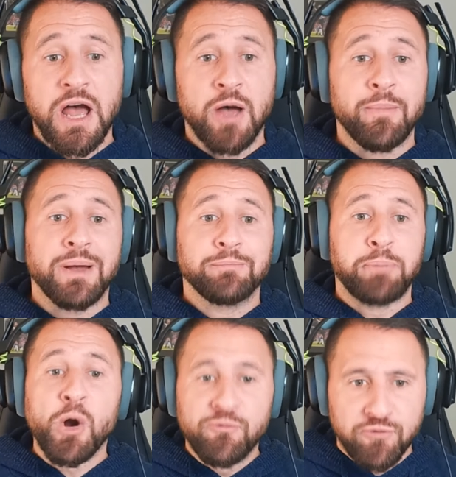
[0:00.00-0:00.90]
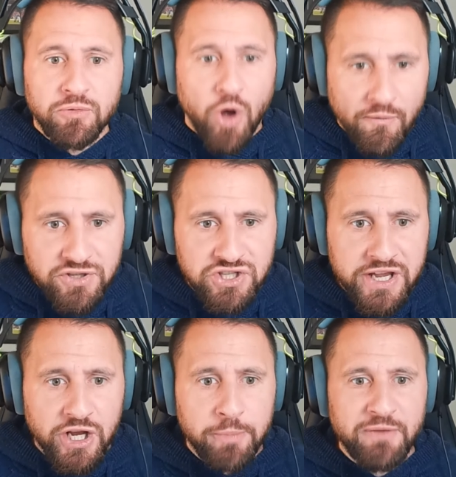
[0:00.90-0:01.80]
Um, both
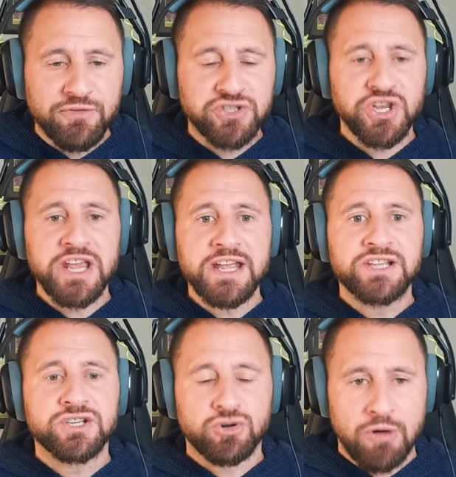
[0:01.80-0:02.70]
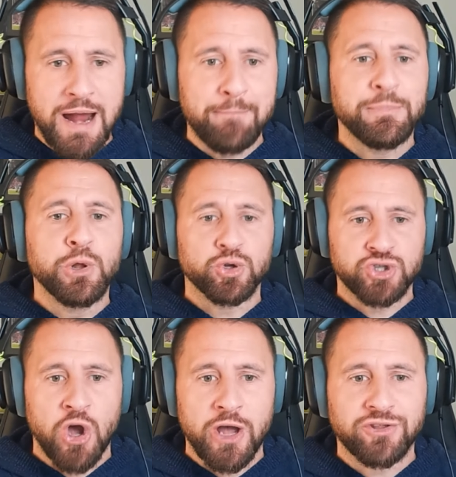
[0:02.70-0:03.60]
obviously going to be fatigued, cramped, look
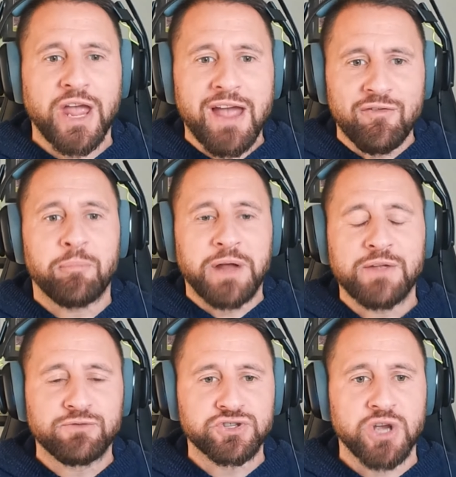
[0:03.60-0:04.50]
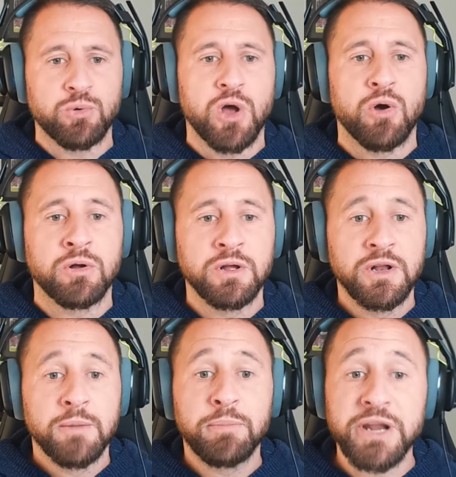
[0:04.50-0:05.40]
tired. They haven't played for so long,
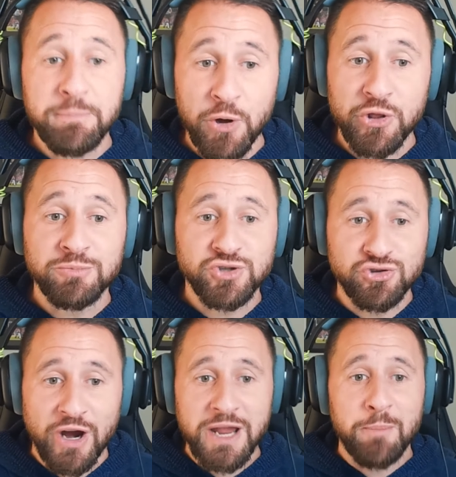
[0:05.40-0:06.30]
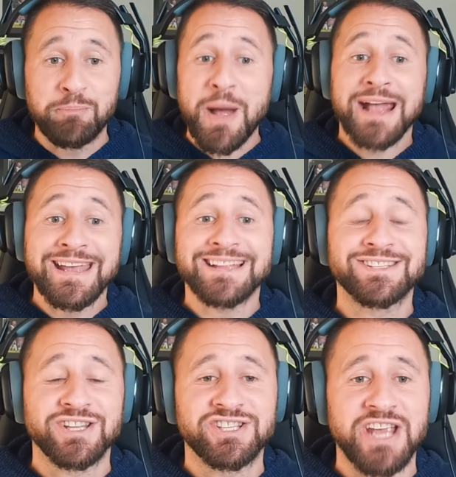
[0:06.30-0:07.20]
but he put them straight back
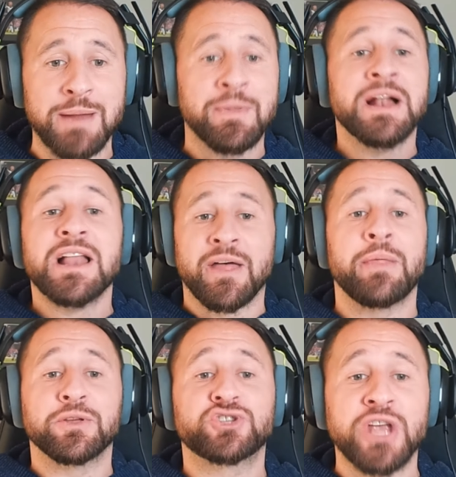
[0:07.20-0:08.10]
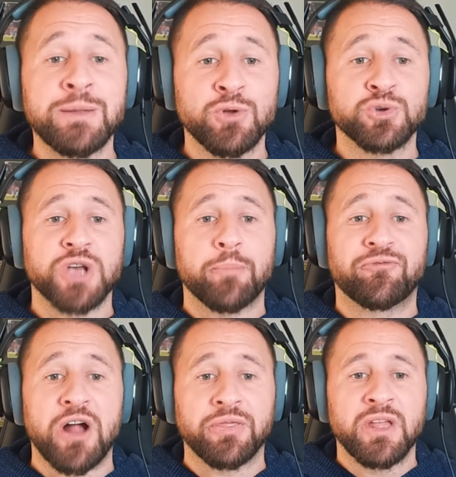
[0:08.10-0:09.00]
into the team. And then the team news up
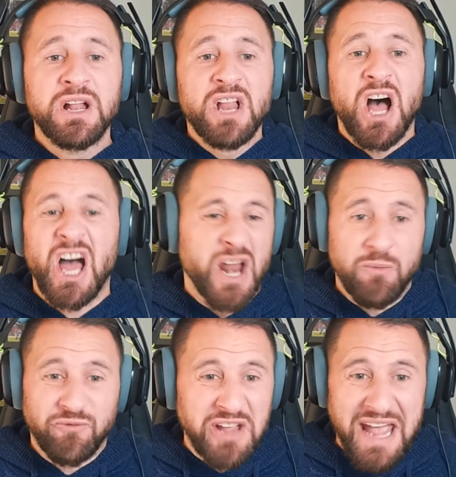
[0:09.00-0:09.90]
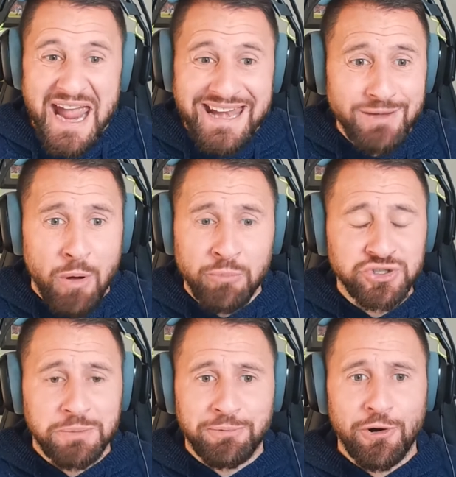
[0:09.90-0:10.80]
front, I don't think anyone
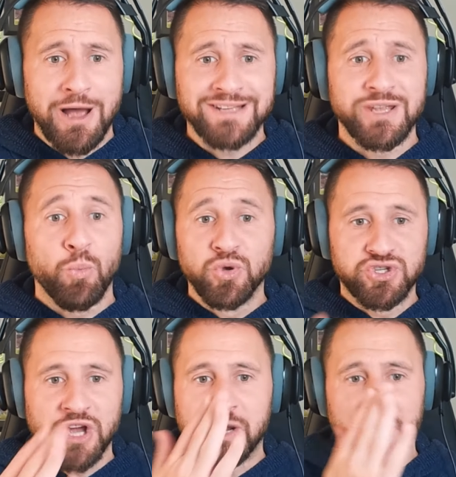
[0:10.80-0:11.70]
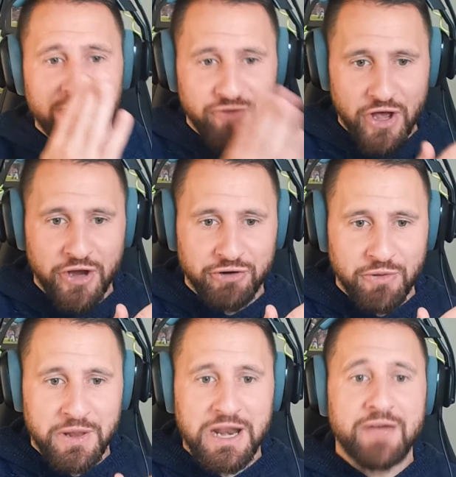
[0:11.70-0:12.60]
was surprised. It was going to be Werner
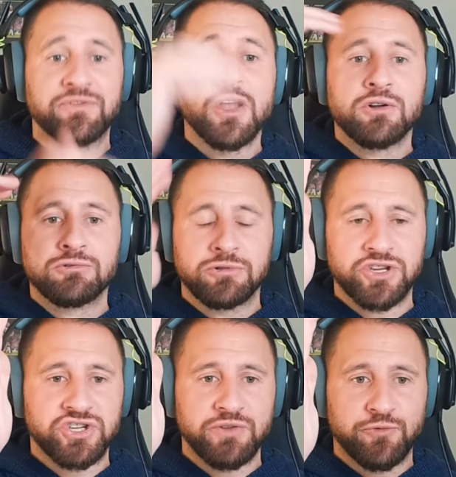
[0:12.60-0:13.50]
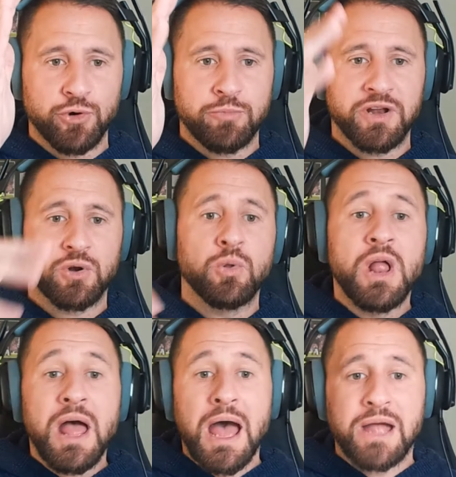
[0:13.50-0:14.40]
on the left, Richie through the middle,
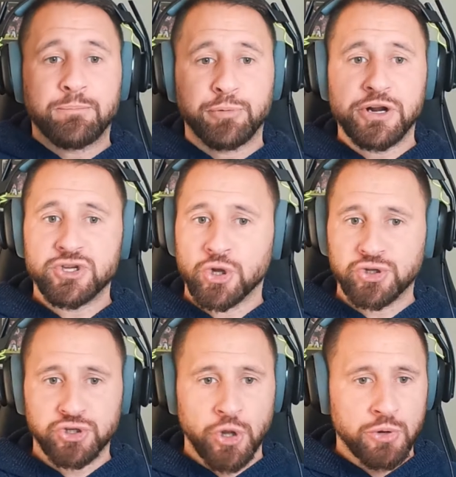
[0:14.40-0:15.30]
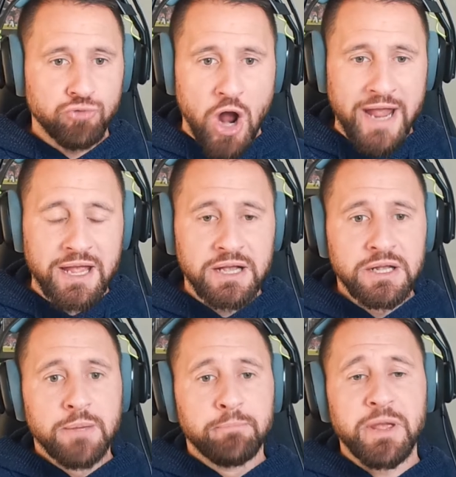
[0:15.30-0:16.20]
and Brennan Johnson on the right,
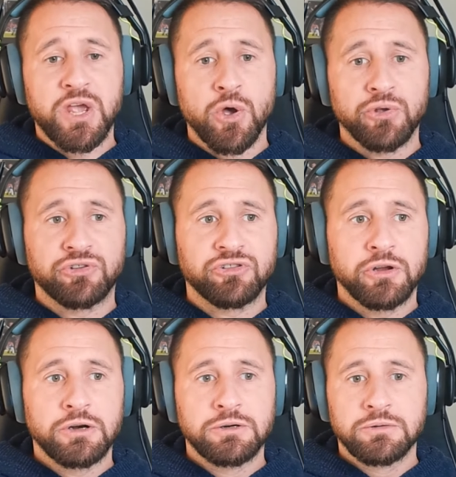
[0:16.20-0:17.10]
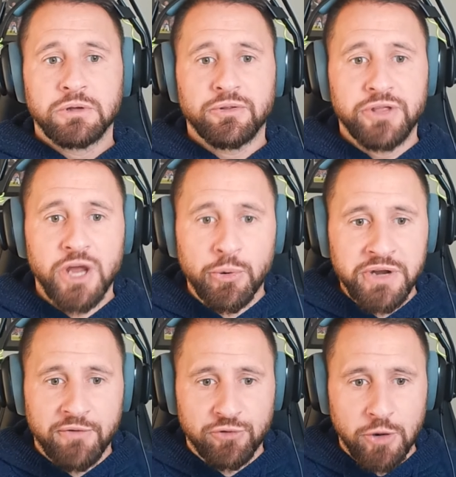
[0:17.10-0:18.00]
because the
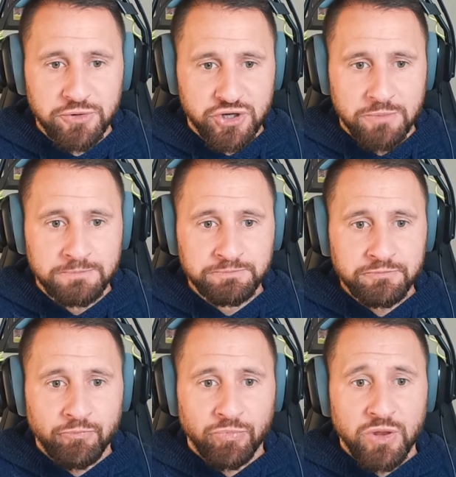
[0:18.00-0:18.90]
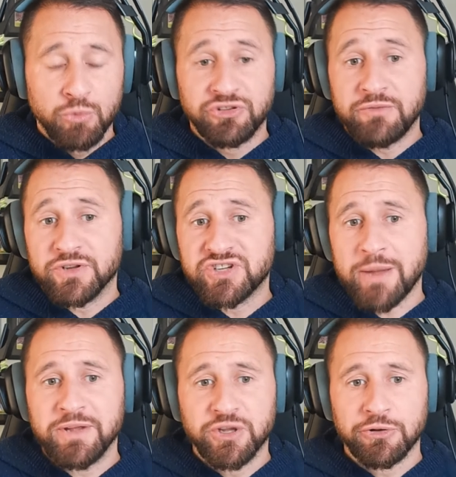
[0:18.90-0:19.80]
only other option was either
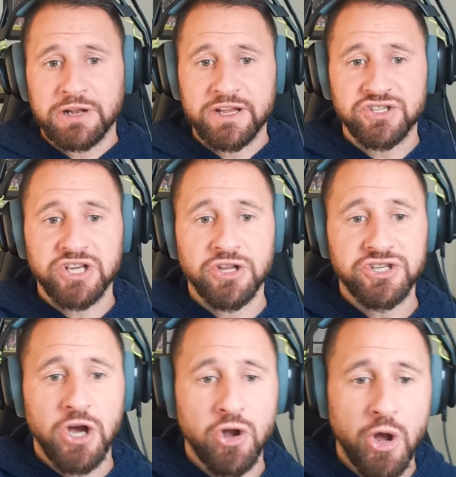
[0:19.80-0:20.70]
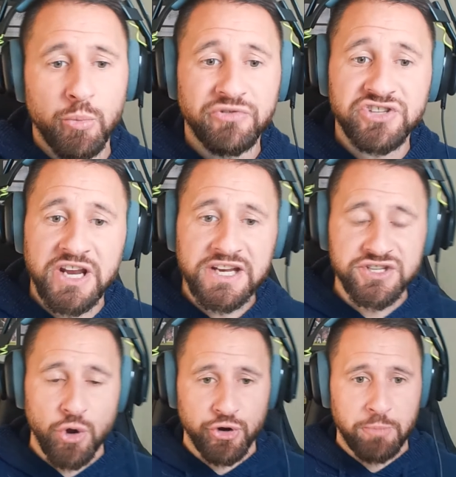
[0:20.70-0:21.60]
Jamie Donley and Santiago, and we've seen
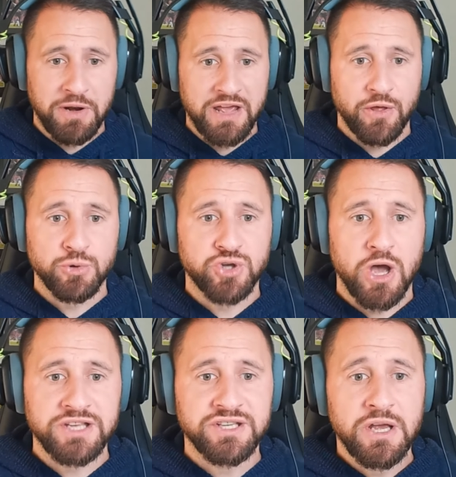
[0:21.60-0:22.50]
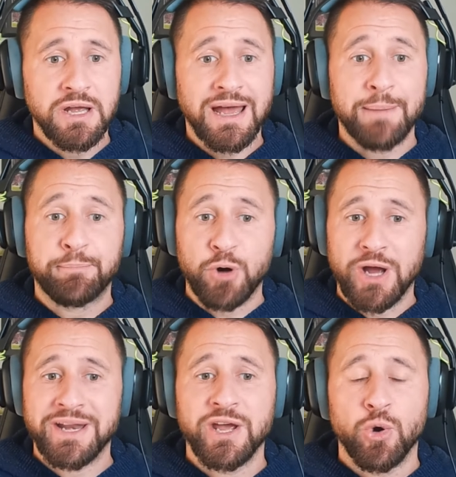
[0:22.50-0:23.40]
he's not going to play those guys, and
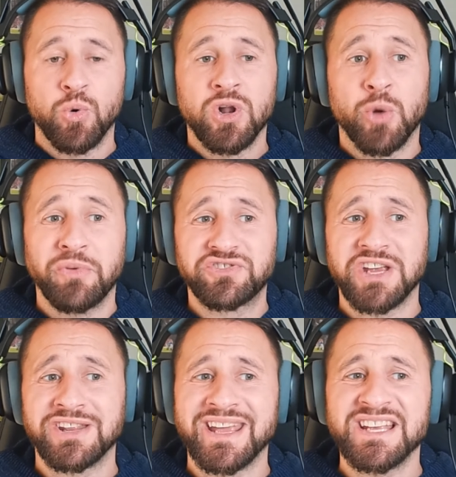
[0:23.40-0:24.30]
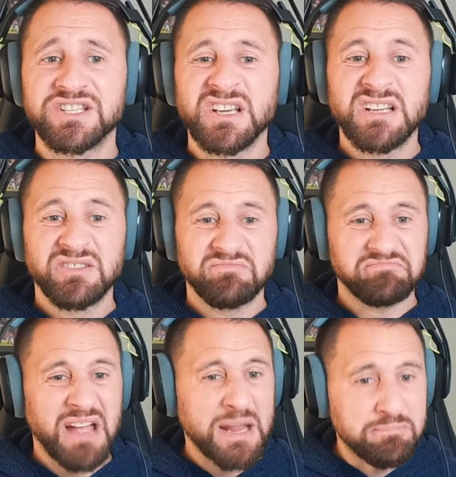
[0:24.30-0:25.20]
Bryan Gil, and we've seen that he's
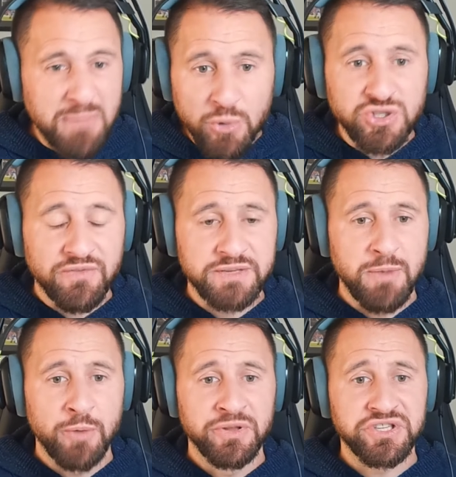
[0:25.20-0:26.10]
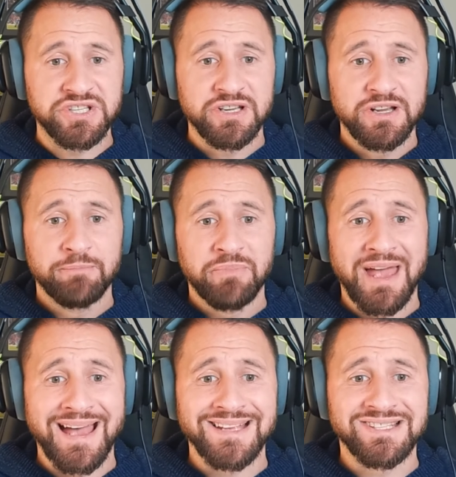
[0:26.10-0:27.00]
had most of his moments
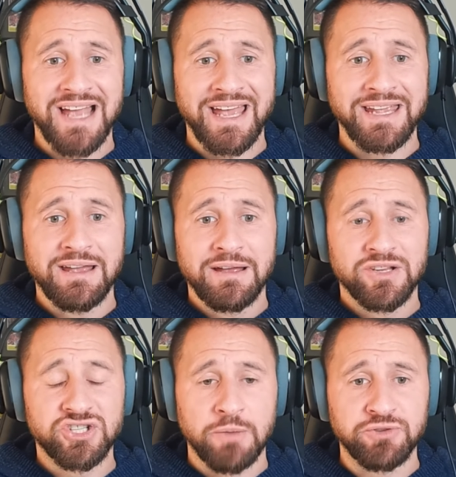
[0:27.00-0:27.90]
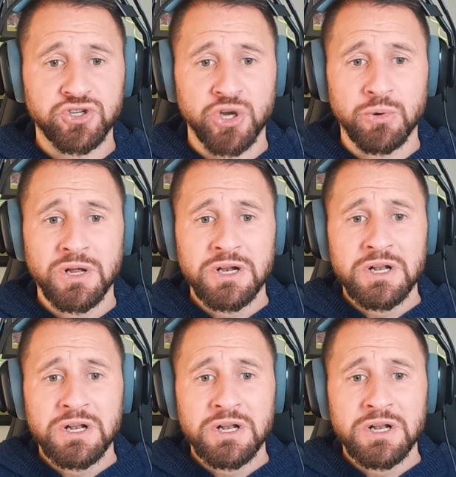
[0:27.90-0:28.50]
as a substitute.